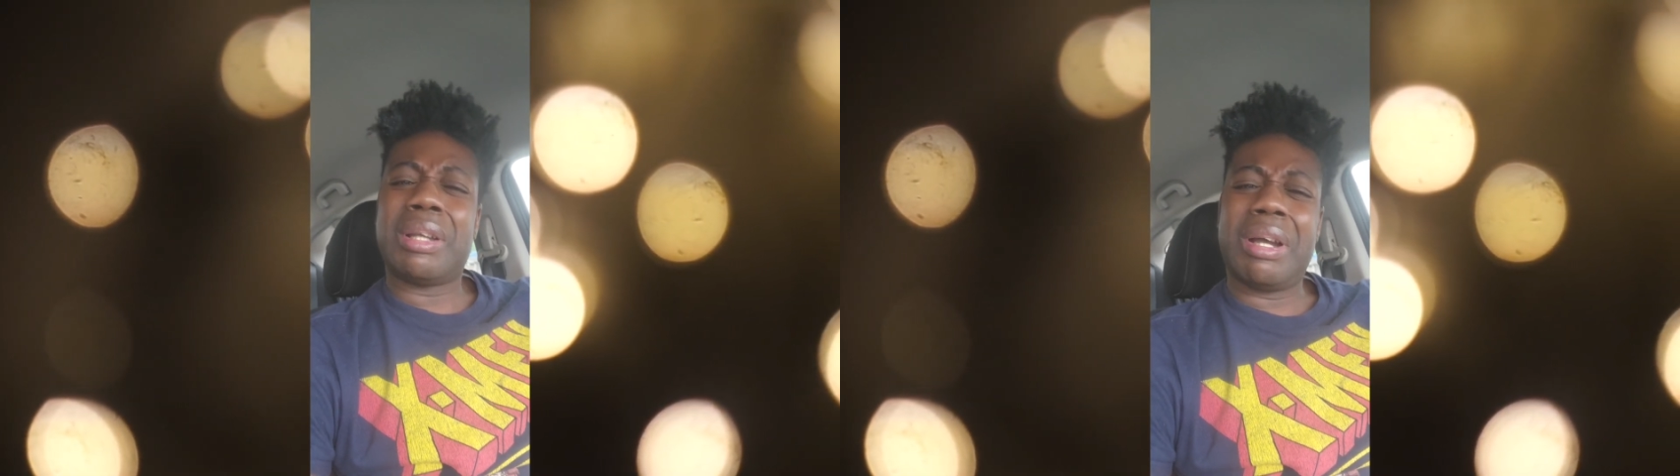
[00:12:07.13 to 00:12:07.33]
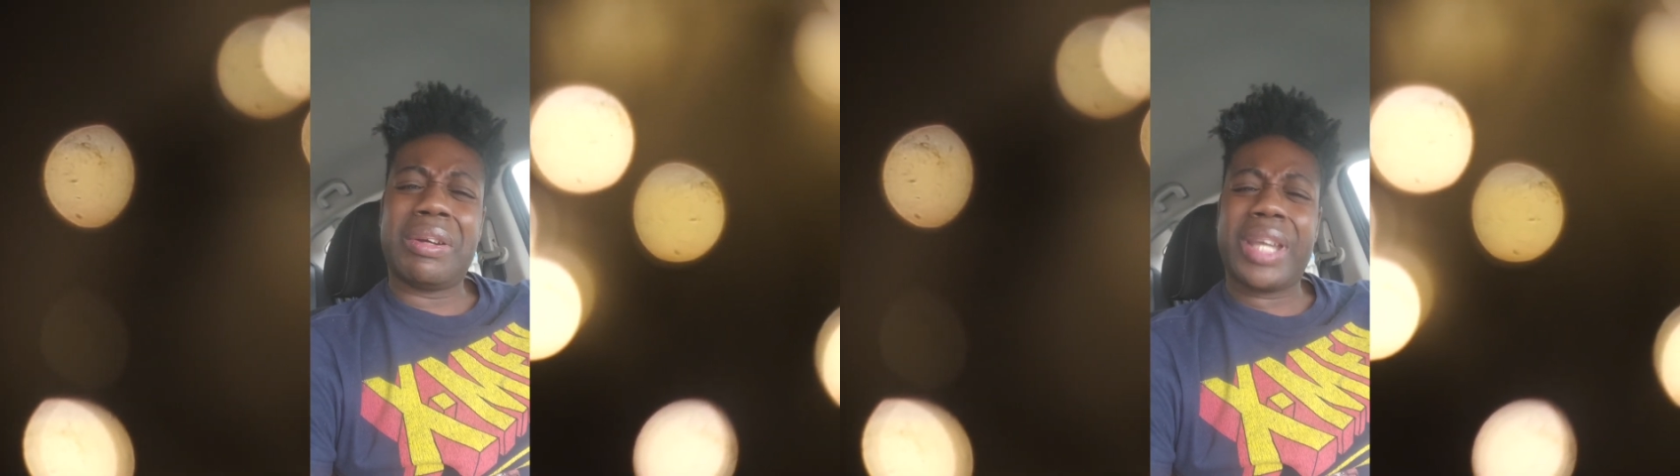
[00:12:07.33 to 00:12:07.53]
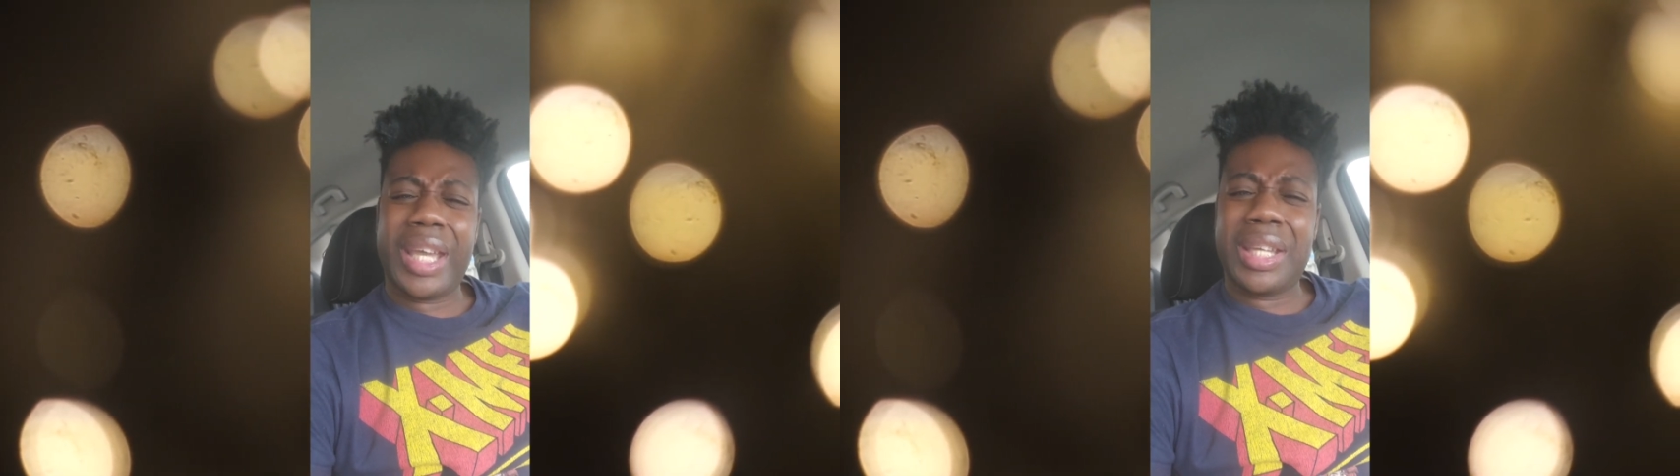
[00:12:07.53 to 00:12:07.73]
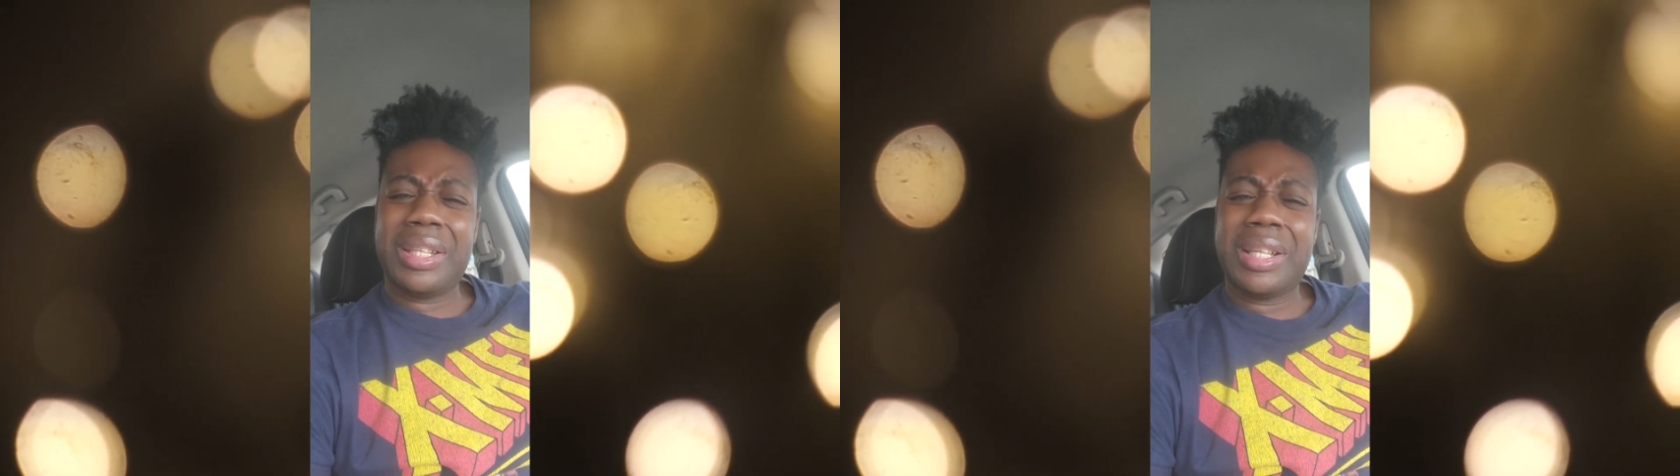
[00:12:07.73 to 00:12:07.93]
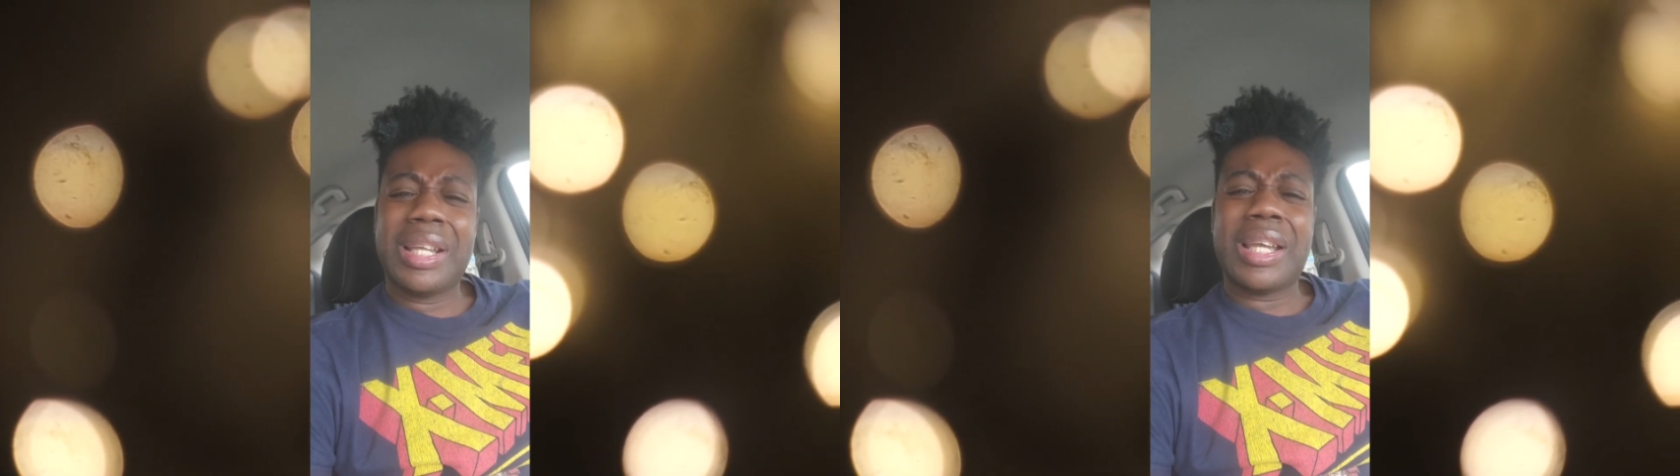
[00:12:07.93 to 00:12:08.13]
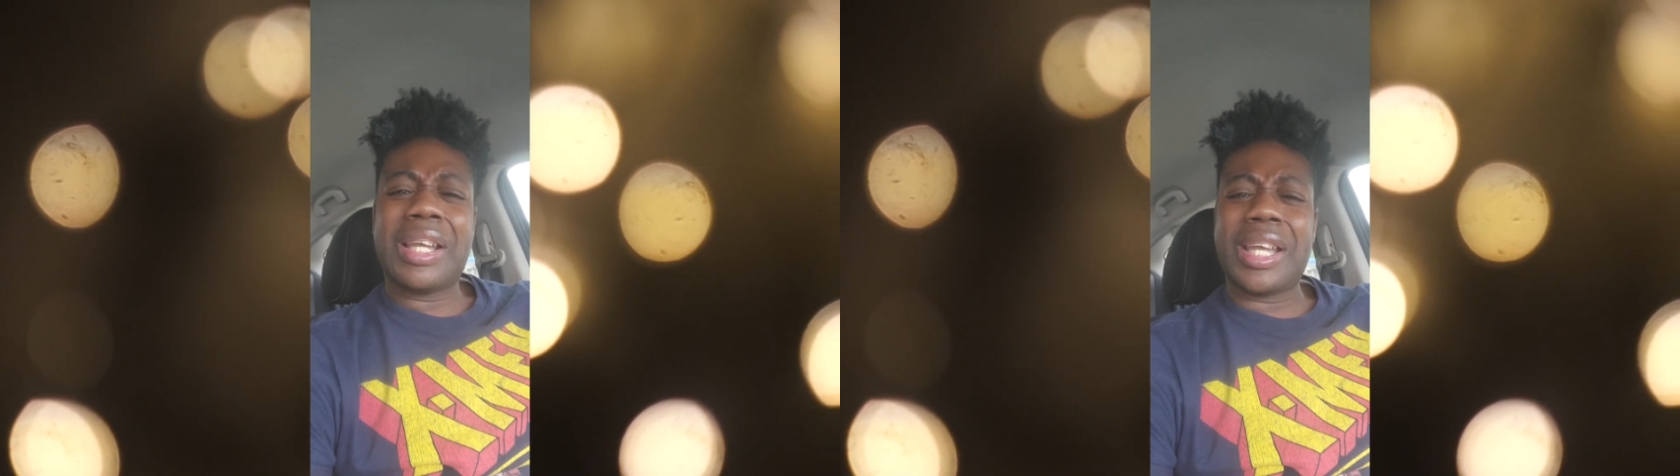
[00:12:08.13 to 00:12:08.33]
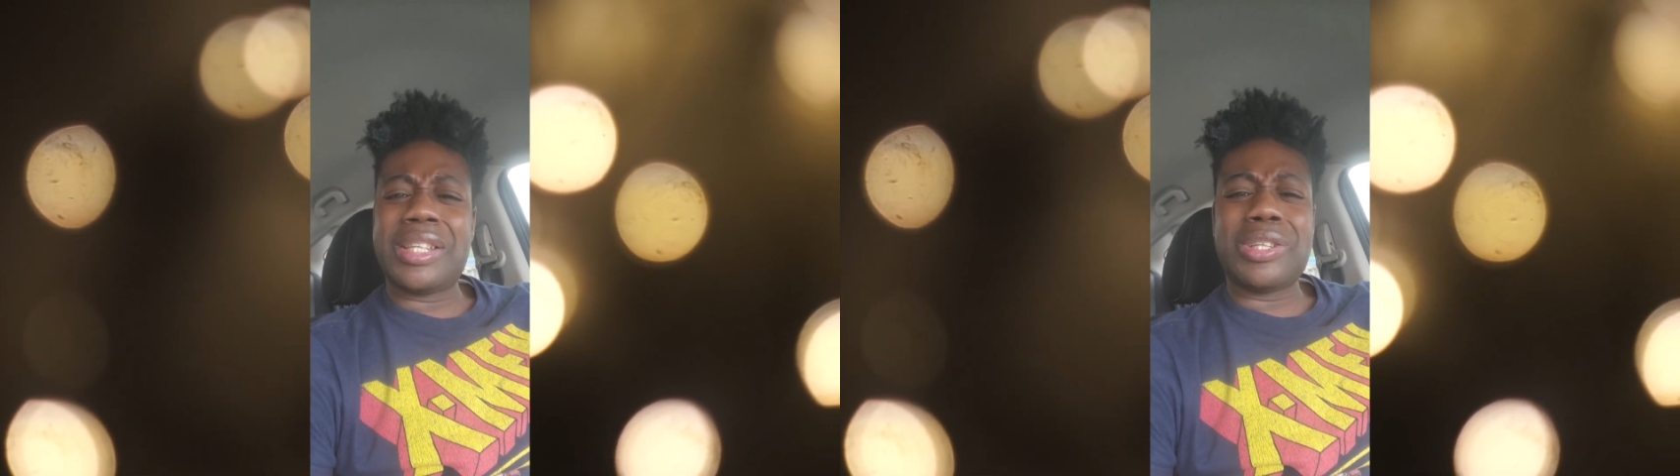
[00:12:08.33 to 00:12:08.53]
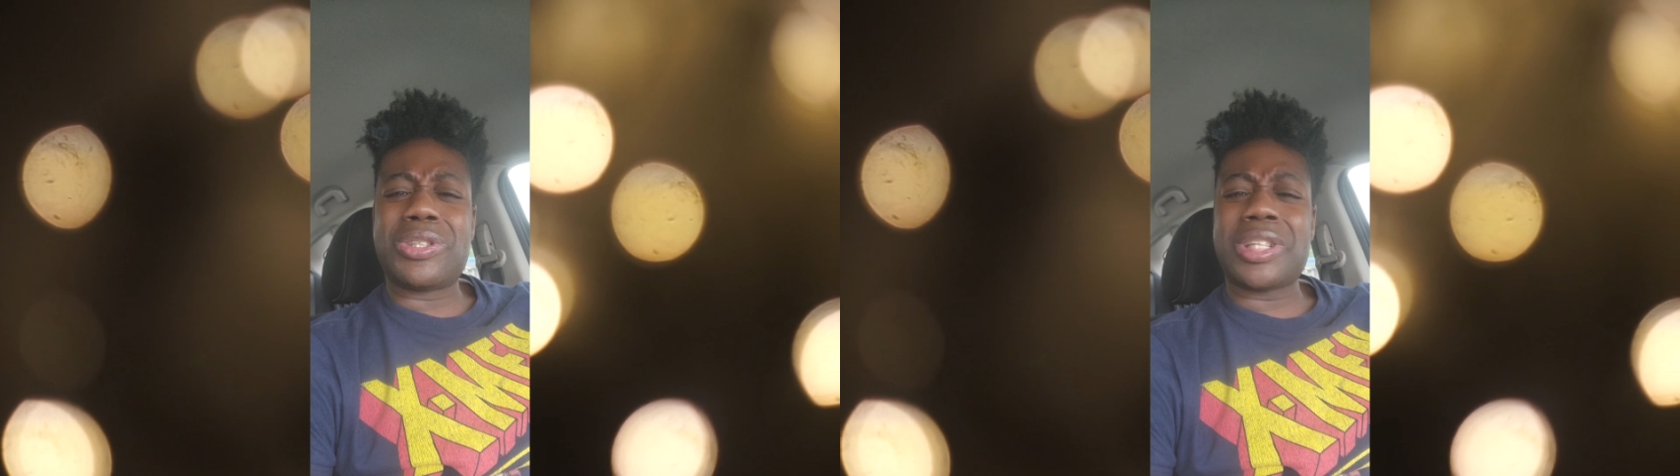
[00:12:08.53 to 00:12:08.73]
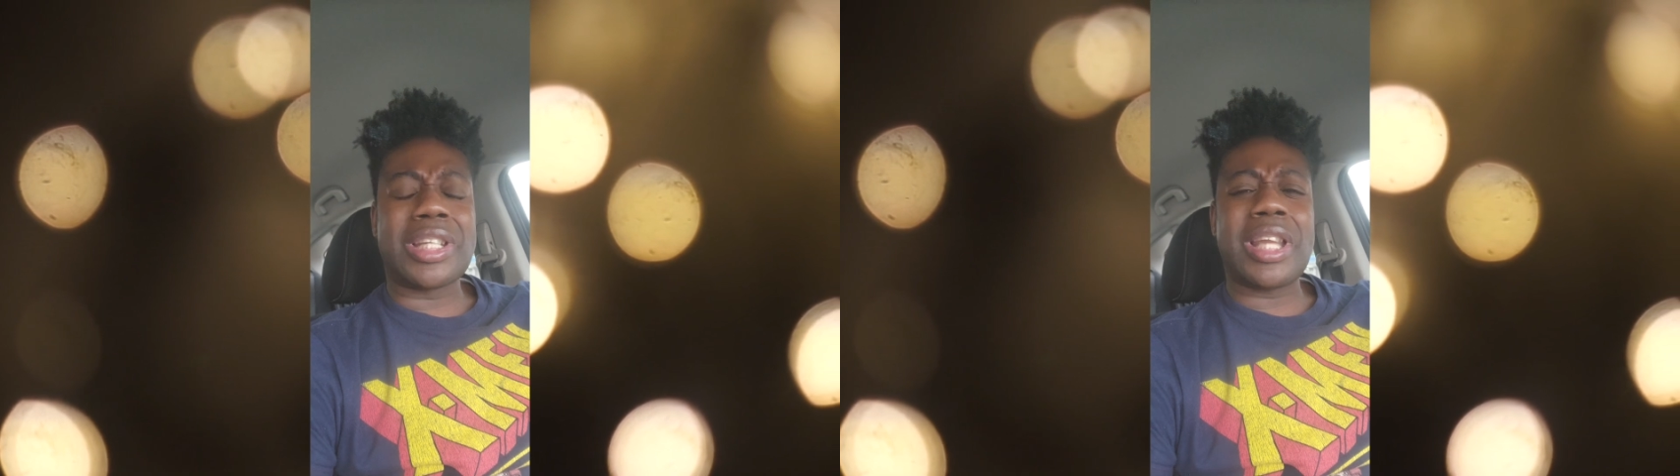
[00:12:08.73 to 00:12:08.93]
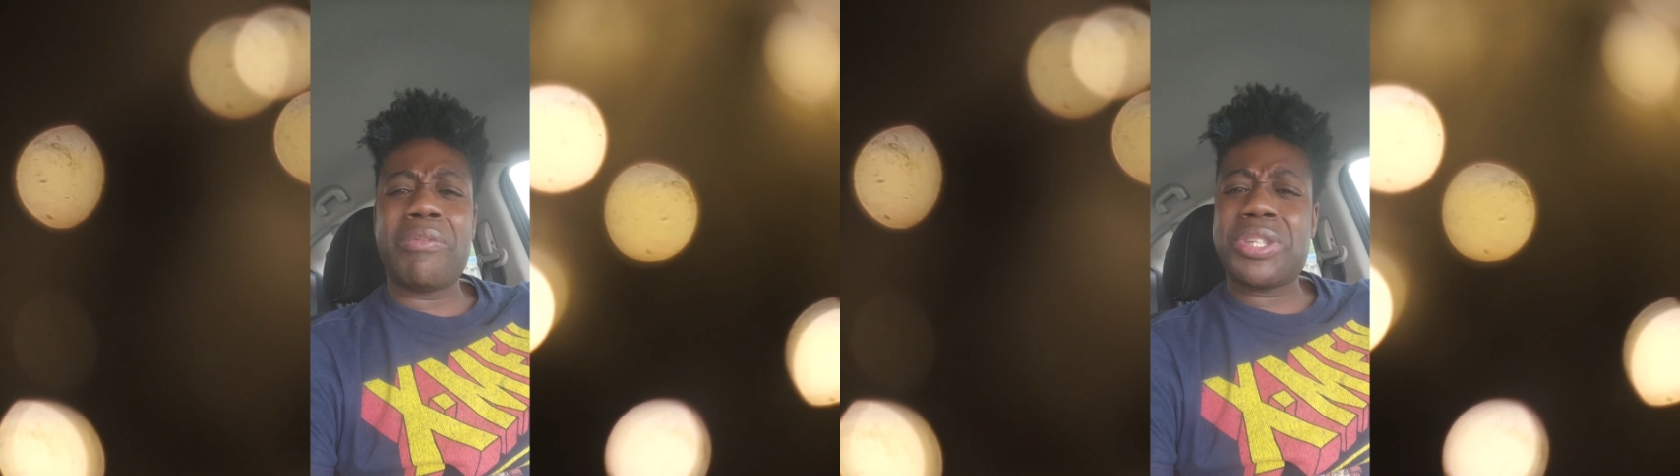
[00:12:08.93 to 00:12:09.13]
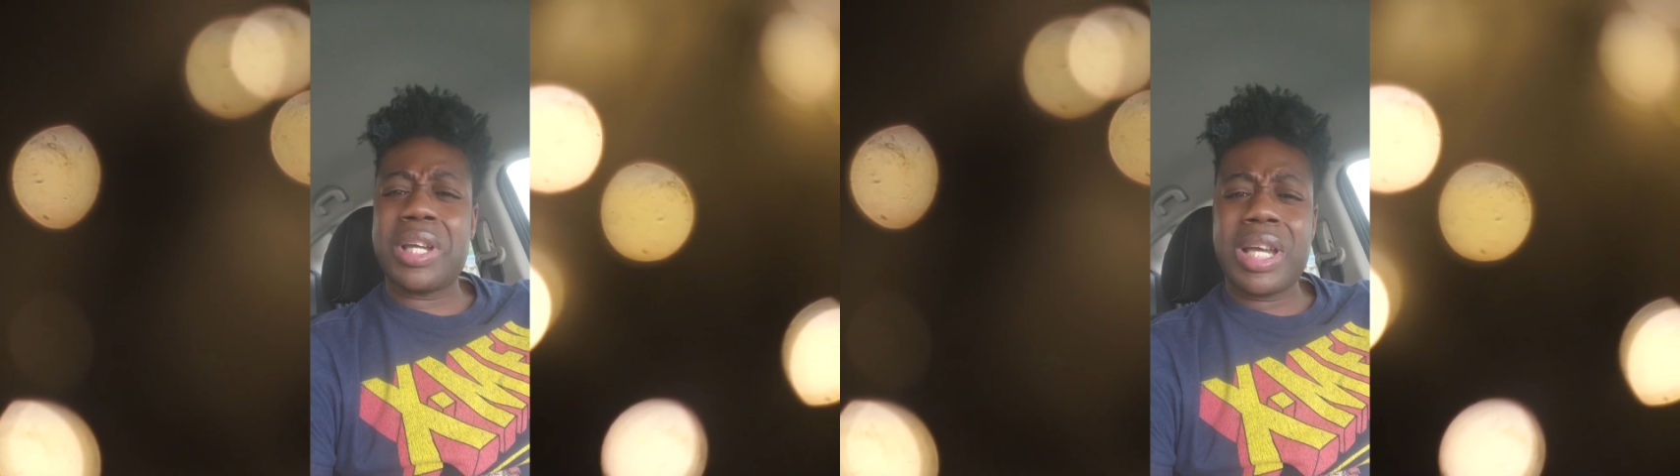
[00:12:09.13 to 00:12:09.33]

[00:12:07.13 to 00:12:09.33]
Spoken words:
Okay, and you should have left with your